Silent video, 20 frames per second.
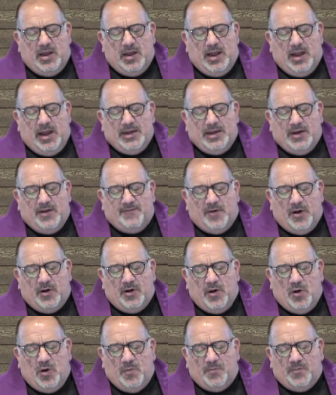any of
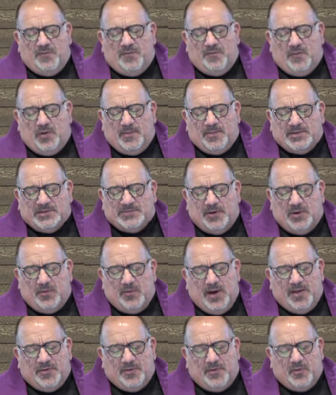our own performance, but
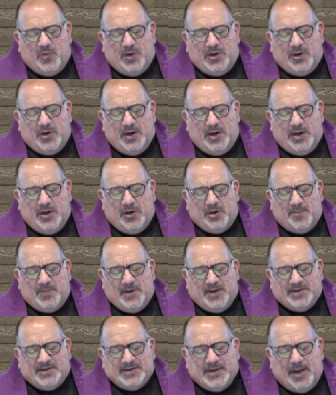rather we are here to
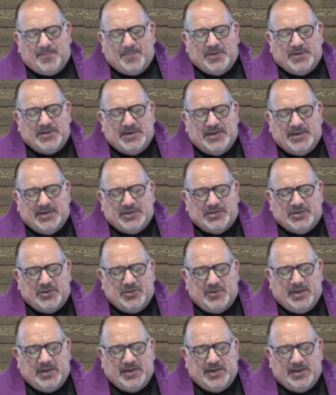be adopted
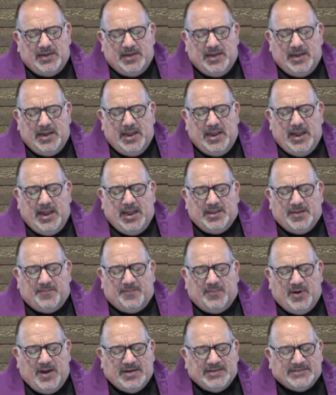into it and the
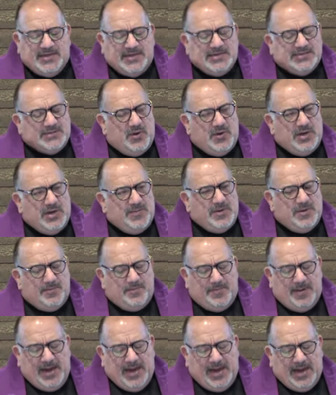price that has already been
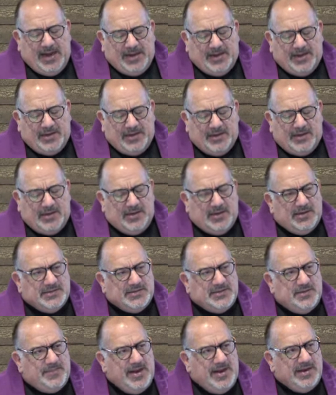paid
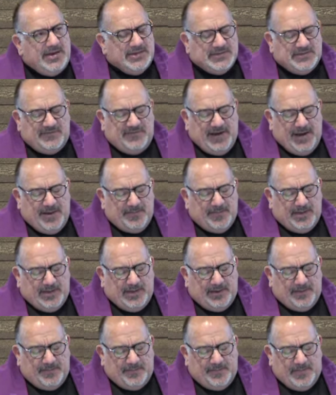to make us
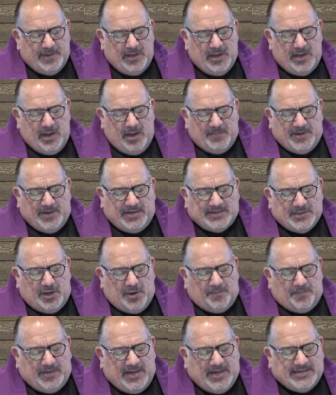family. Because
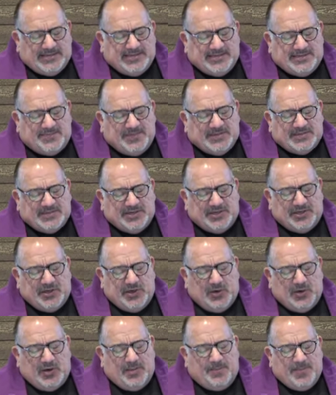our place has been
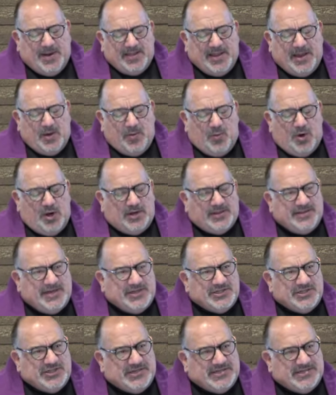secured by that work
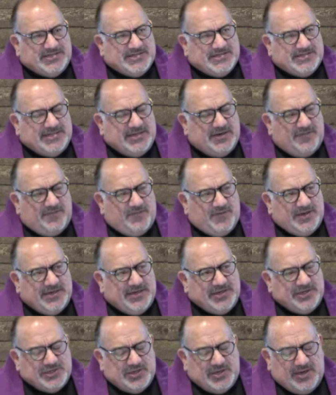that Jesus did for
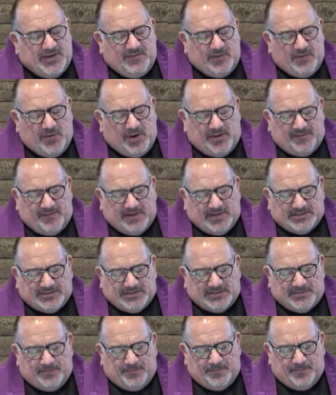each and every one of
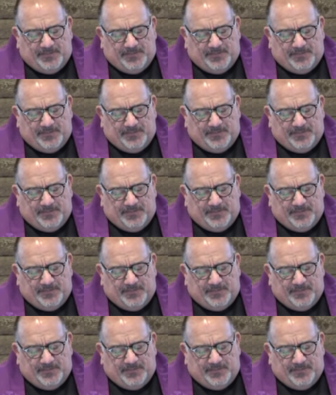us.